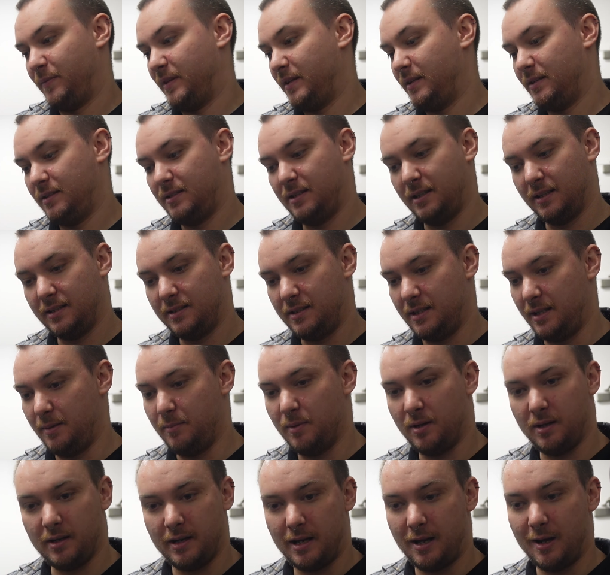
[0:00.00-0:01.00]
60
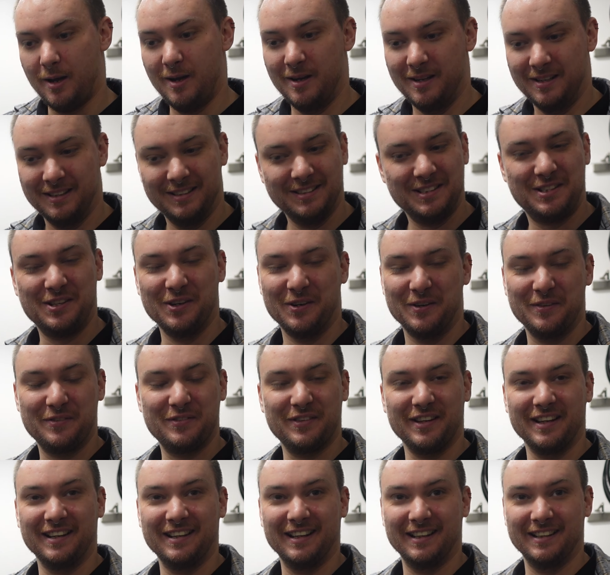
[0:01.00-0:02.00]
mile an hour sort of
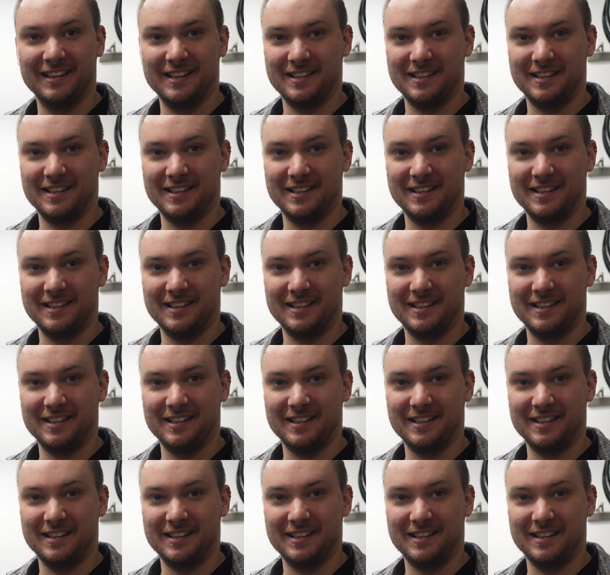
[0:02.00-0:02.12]
thing, and